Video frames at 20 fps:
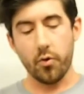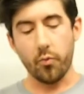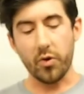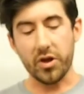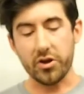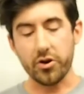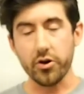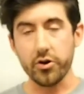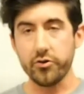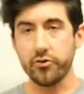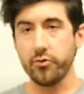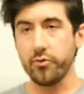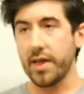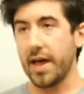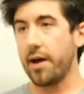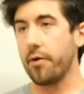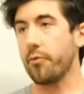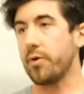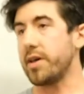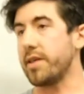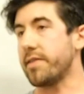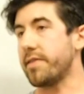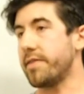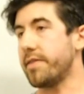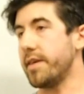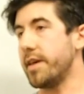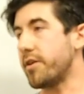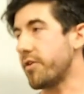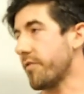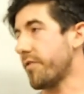We could do that with
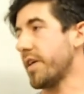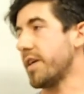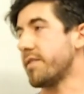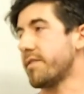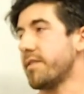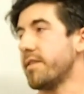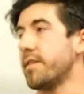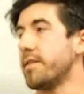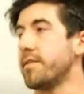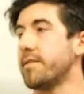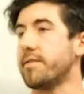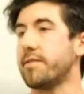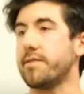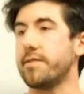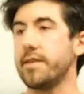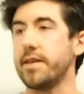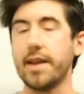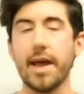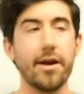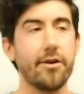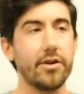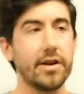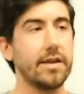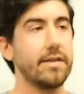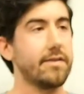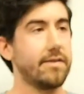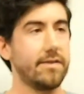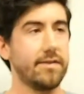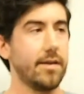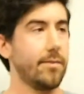interfaces,
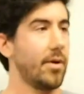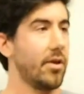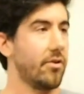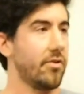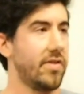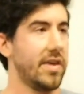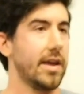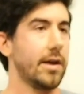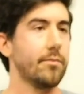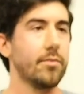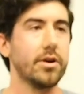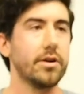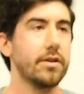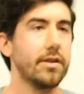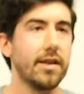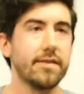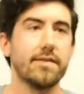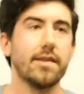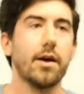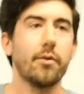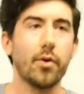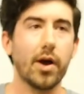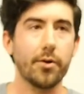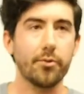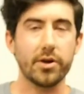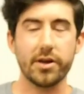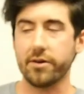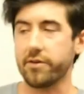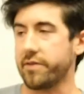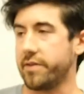inheritance, and some other thing, but that's not why
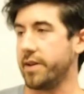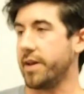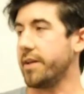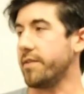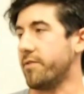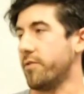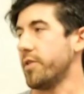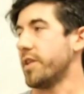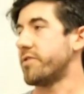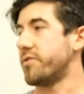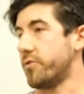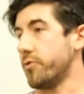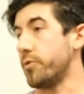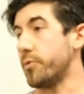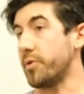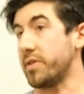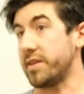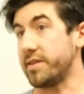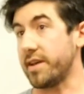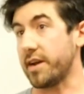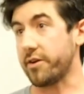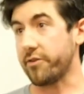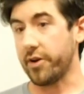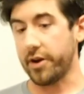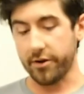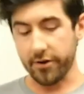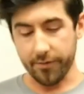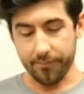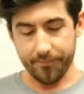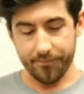we're here tonight, so let's do it with a
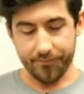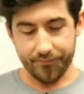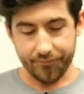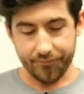decorator.